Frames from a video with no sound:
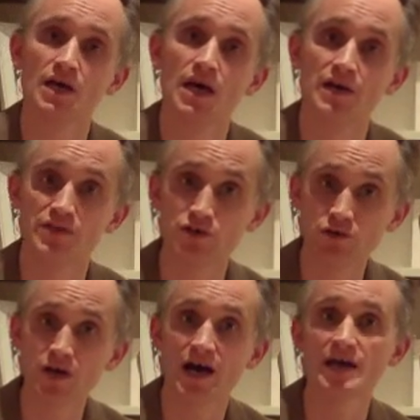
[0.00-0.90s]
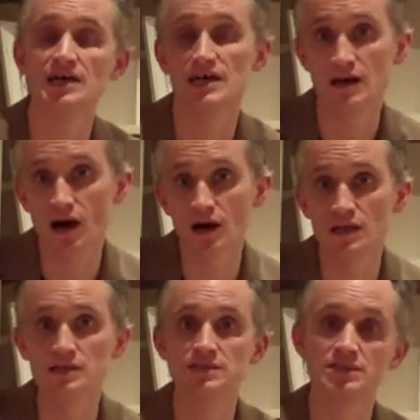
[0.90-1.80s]
In the UK, in
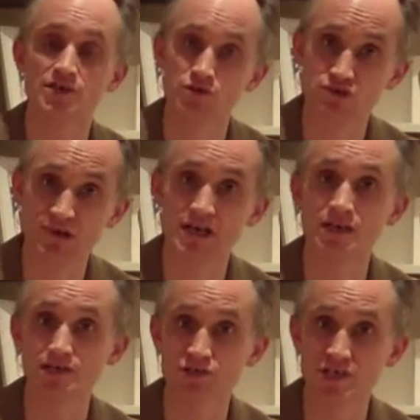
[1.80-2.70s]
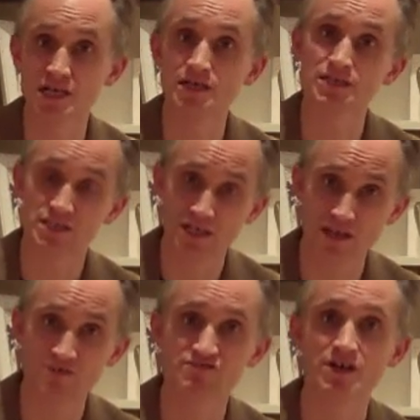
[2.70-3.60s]
Ireland, in Australia and New Zealand, South
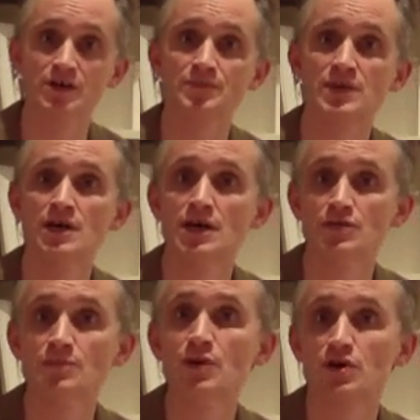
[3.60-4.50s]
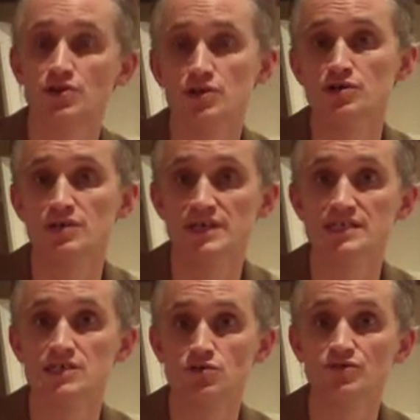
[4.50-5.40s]
Africa, the book that you need is
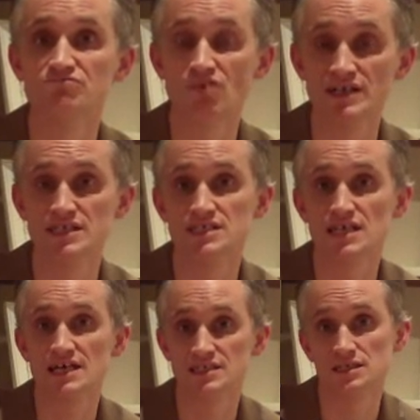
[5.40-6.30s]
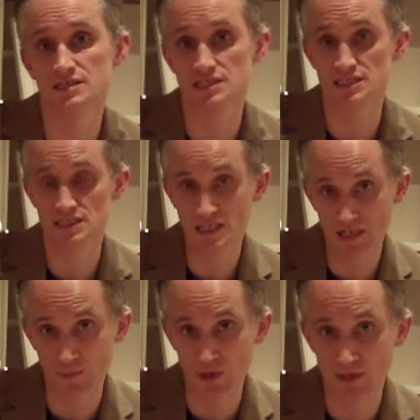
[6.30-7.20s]
called the Writers and Artists
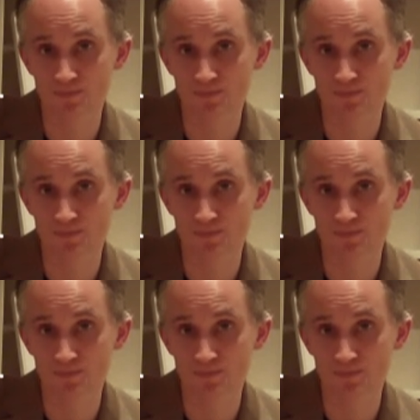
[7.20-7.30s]
Yearbook.